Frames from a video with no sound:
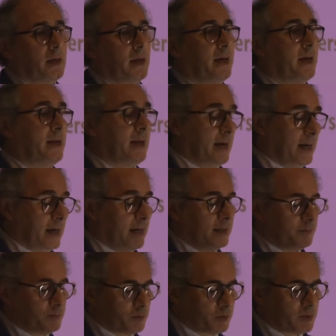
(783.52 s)
and
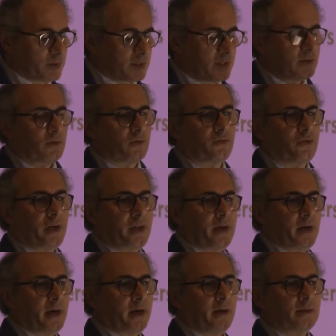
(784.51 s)
I put
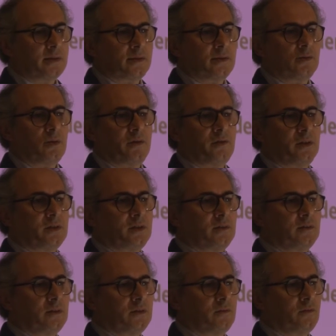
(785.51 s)
schizophrenia and
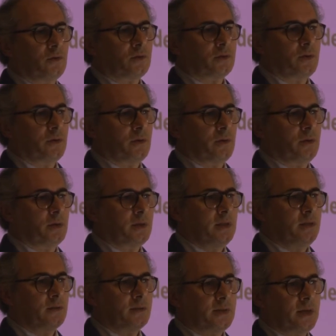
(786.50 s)
schizoaffective disorder
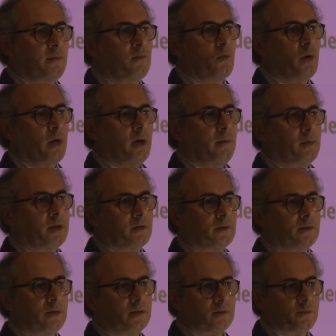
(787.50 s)
in the same way
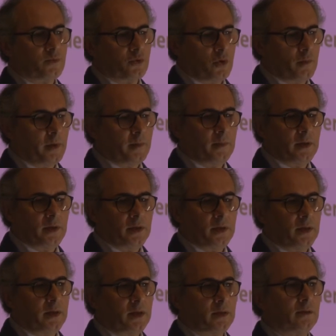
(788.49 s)
because it's
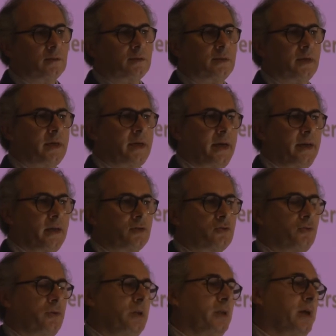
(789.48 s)
probably in adult
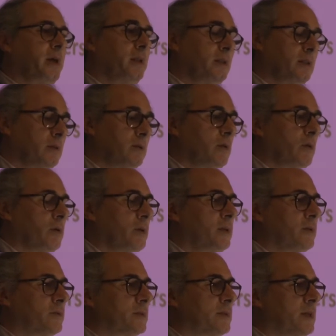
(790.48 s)
psychiatry and in
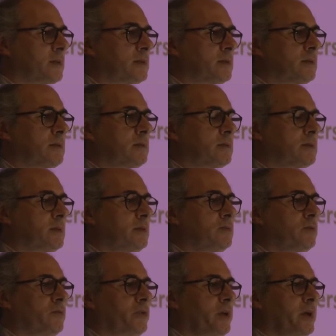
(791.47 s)
early onset
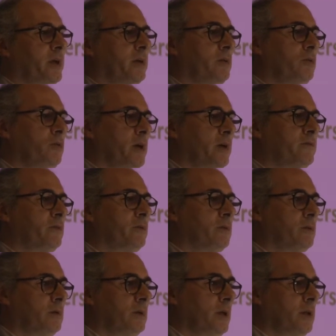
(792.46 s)
schizophrenia, you have
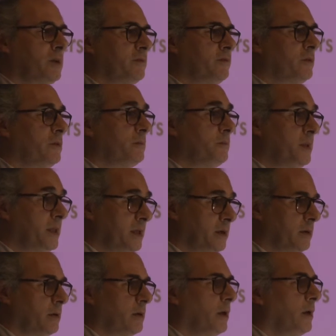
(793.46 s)
an even
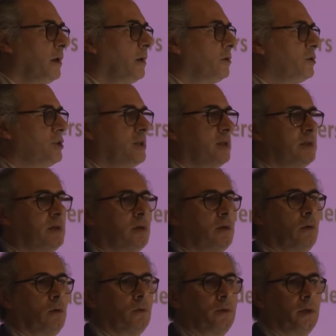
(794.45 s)
bigger genetic
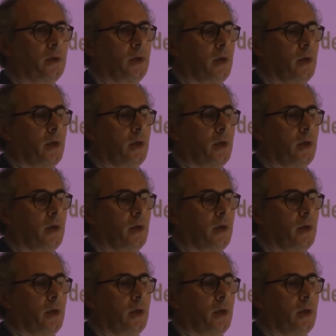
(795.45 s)
load